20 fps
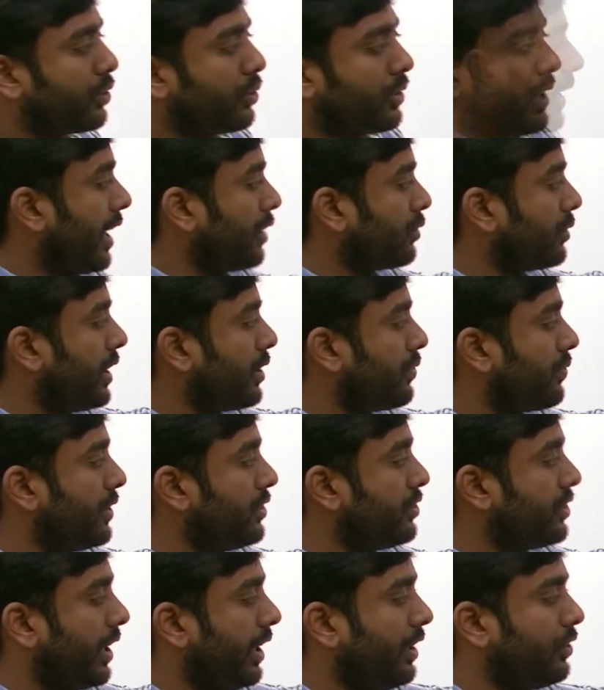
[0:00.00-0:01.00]
to calculate for
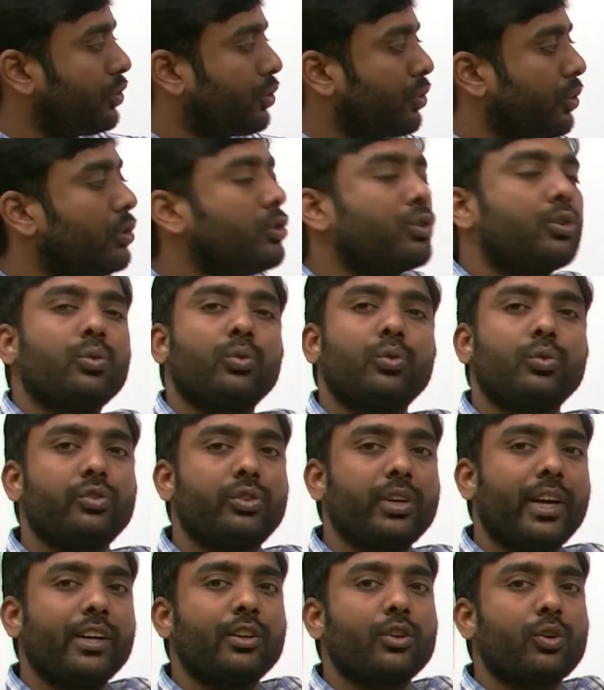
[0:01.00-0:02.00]
J is equal to
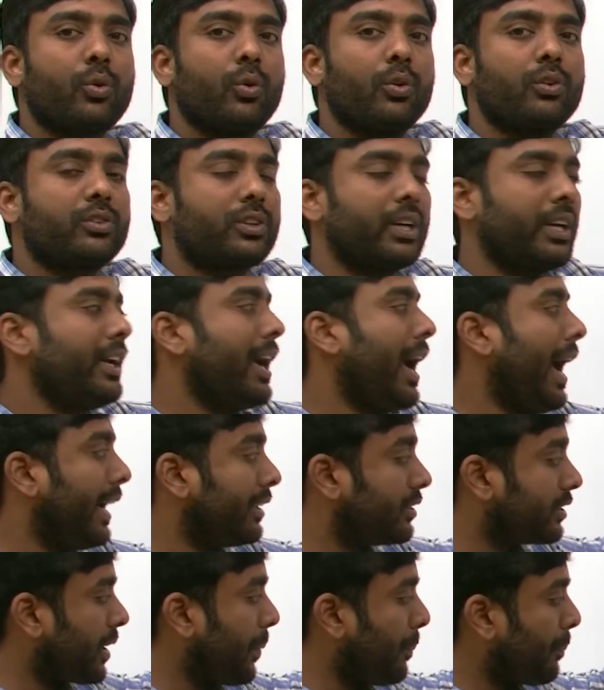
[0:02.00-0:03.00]
3
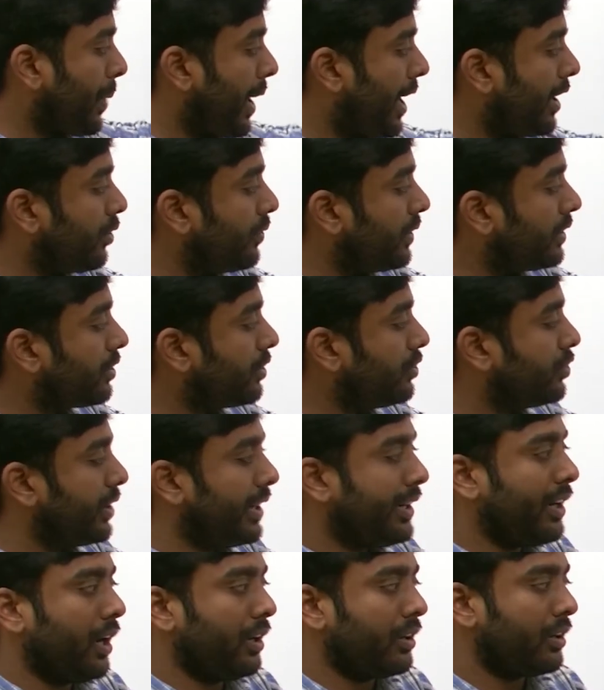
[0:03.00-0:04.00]
as compared with
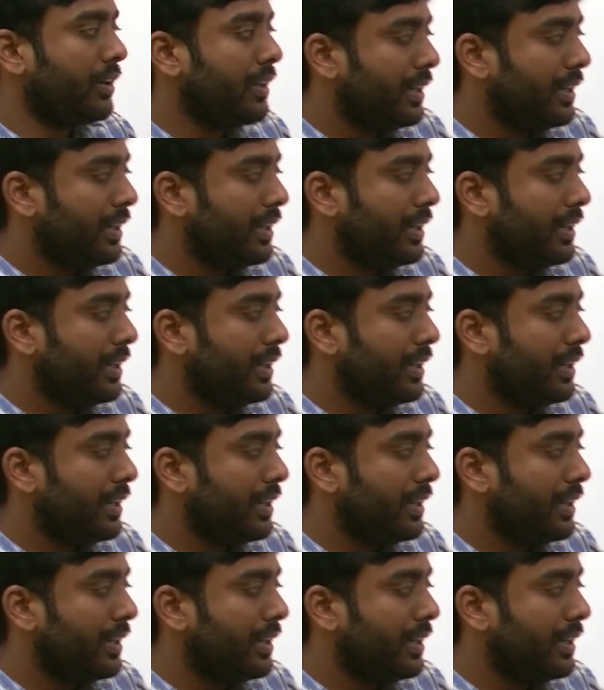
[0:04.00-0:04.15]
J naught.